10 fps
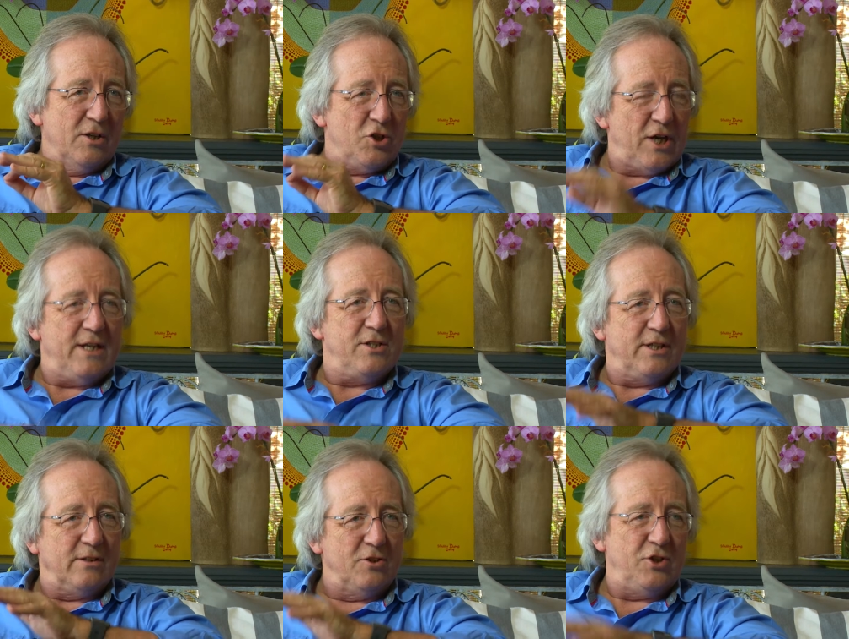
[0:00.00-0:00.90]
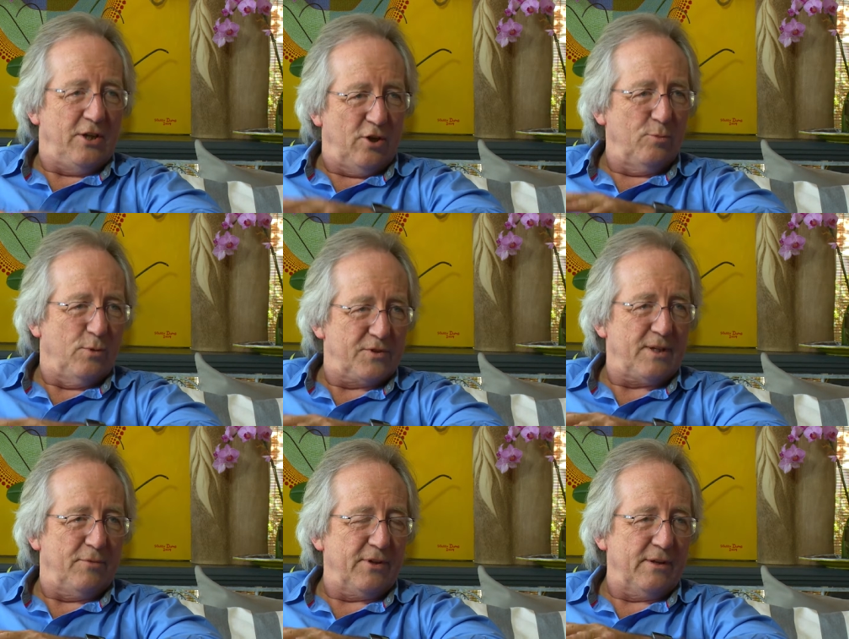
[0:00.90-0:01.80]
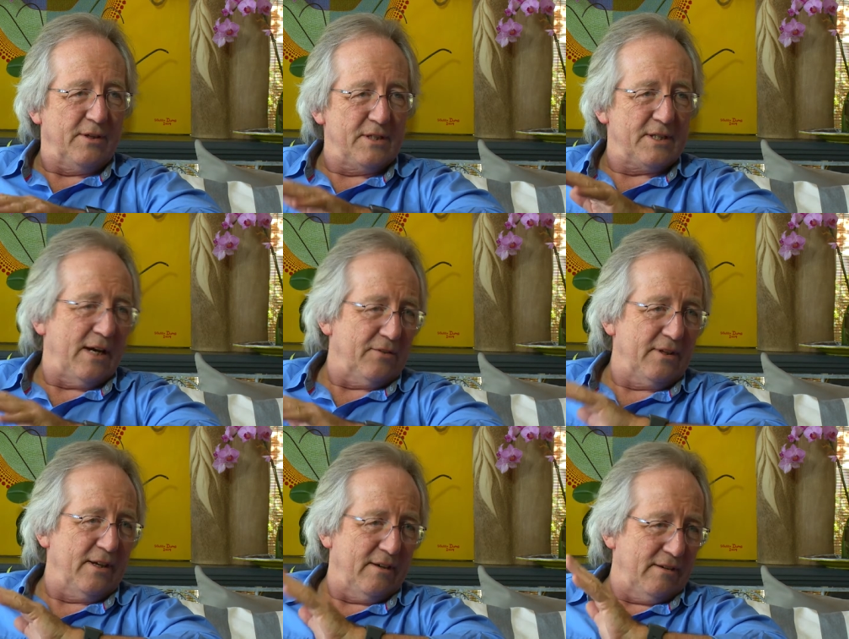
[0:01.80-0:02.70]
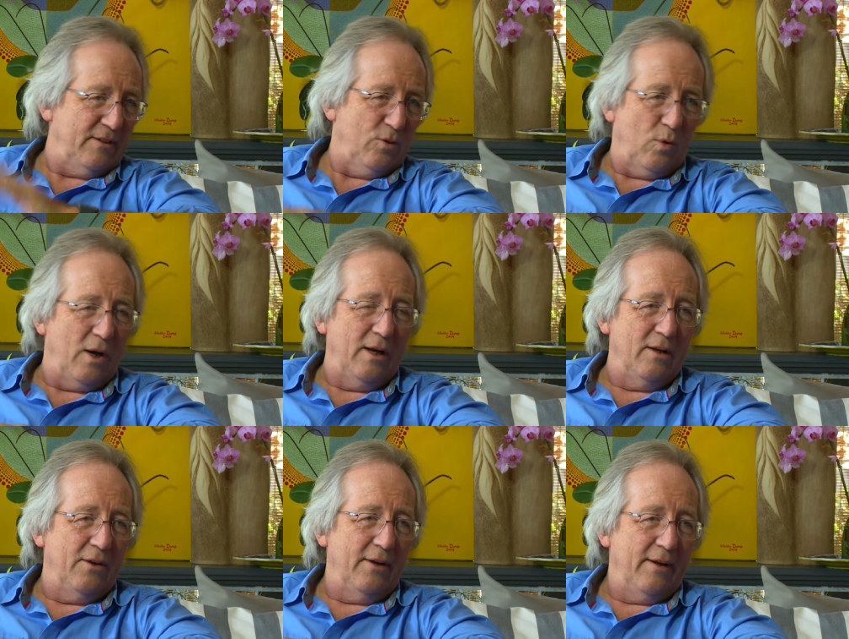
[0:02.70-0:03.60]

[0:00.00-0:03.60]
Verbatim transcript: changing the genome of something that is out there in the wild